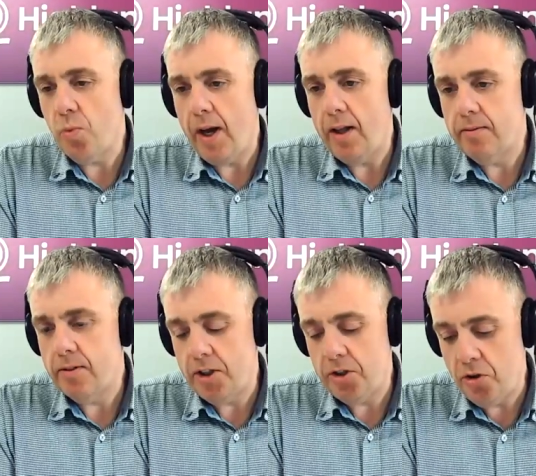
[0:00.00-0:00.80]
as well,
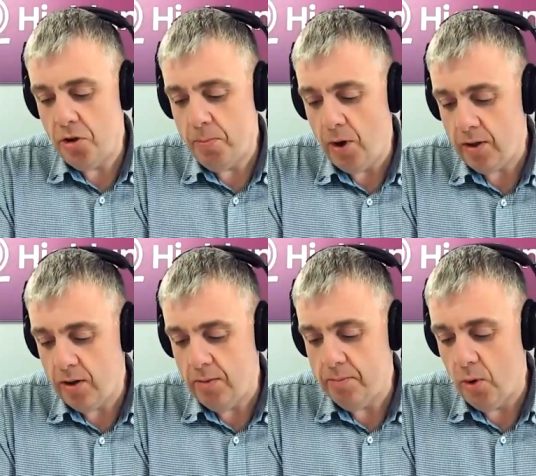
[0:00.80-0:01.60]
Jason, you brought
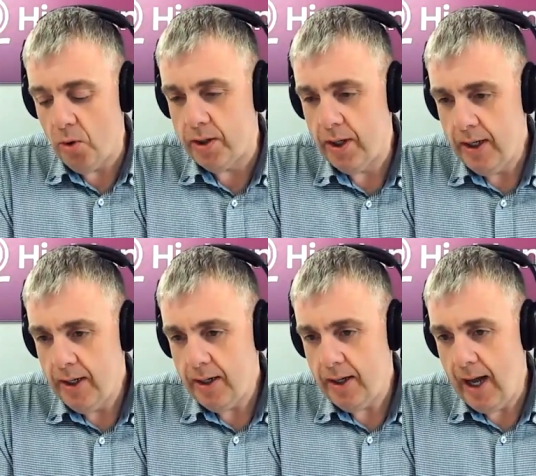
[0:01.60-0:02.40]
on board
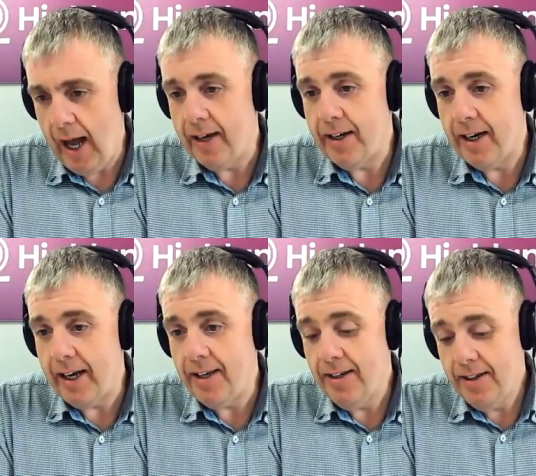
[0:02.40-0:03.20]
uh, Andy
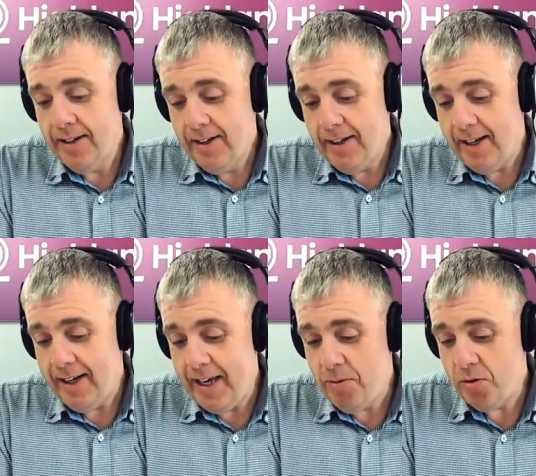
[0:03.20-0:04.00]
Lee. Uh,
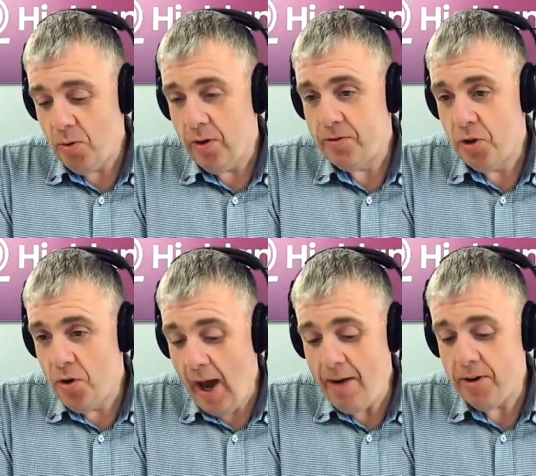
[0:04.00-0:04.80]
he was one of
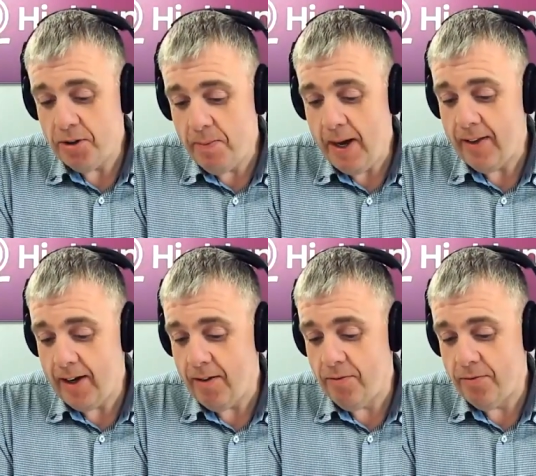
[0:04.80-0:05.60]
two Irish men
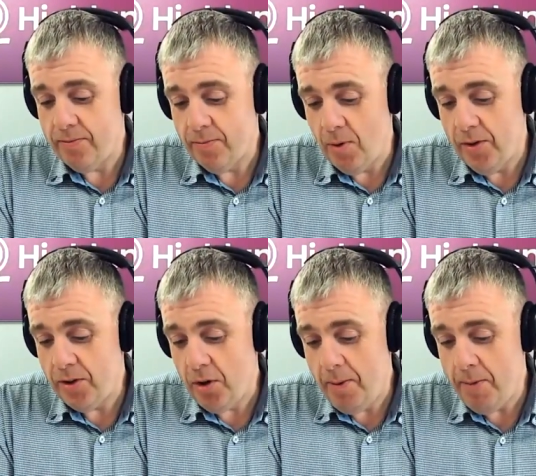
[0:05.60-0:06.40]
that have won the
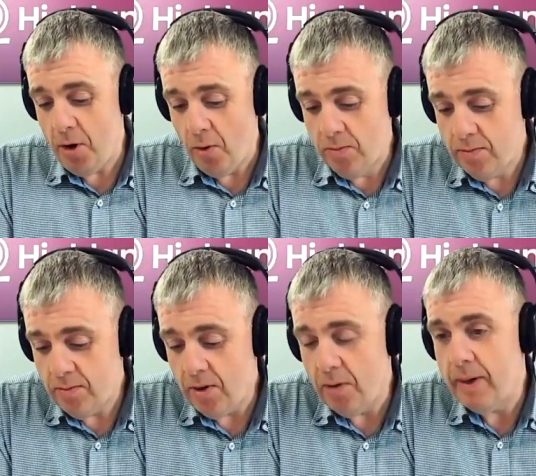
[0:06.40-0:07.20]
WBO
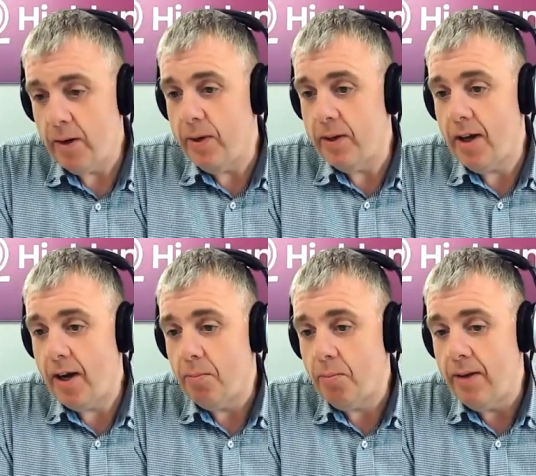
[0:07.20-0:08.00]
World Middleweight
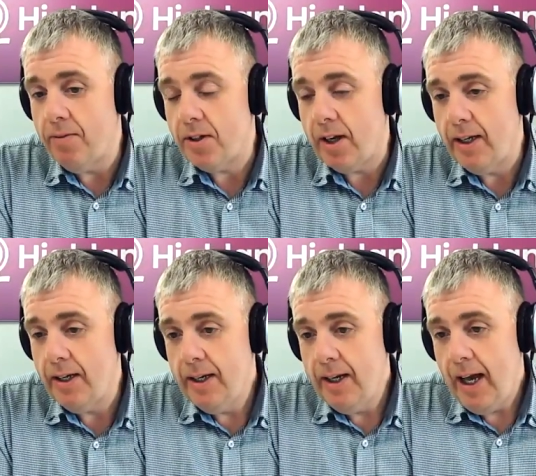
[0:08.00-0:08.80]
title previously.
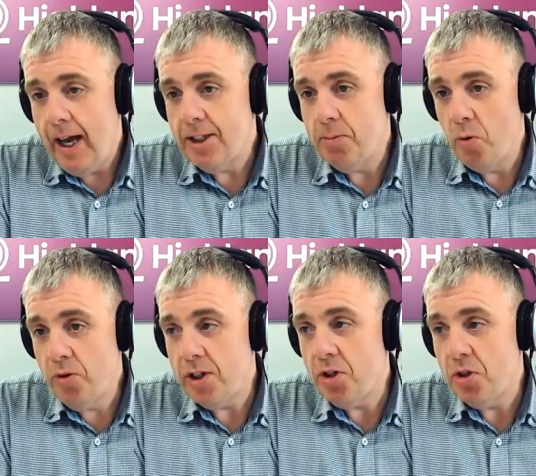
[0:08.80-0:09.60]
I
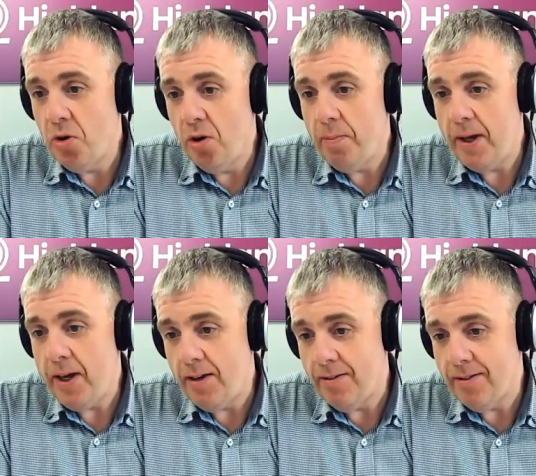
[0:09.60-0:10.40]
suppose this is going to
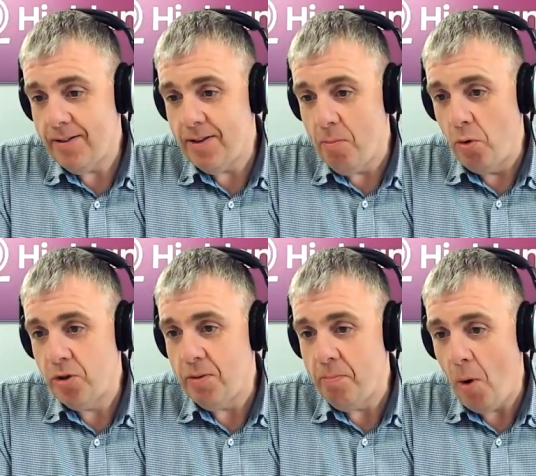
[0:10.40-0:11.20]
be the
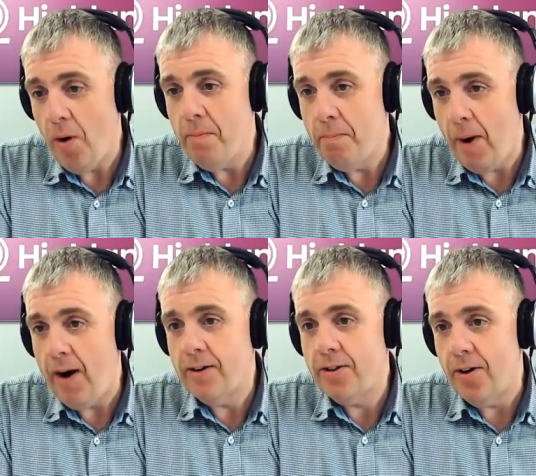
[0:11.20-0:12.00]
most important
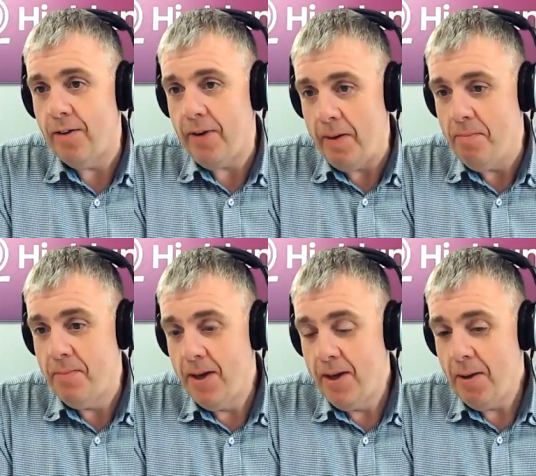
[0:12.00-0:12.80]
part of
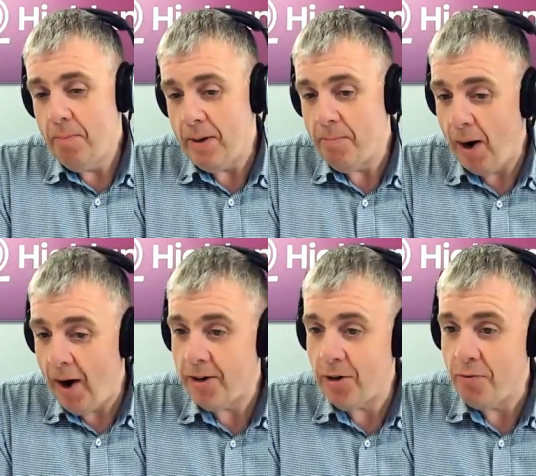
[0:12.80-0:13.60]
him being
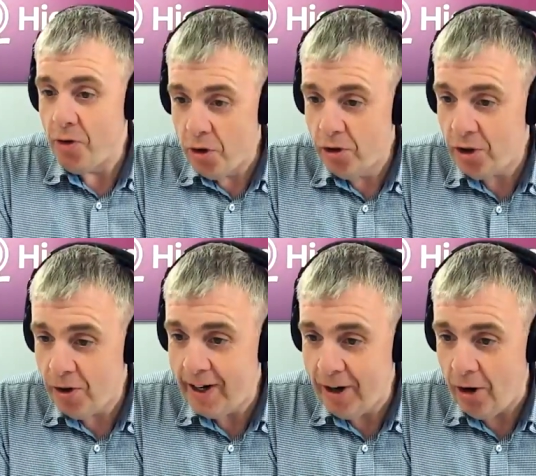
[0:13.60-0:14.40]
part of your
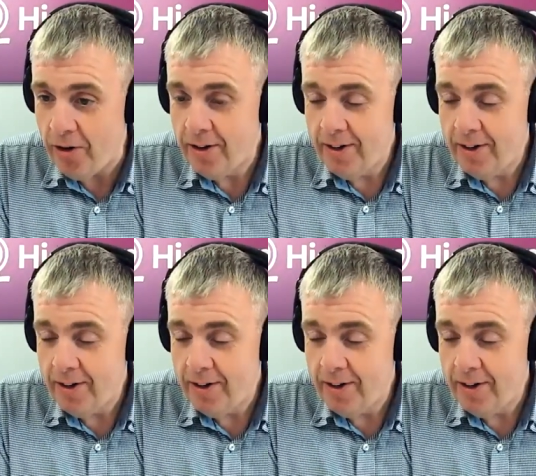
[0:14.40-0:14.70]
journey now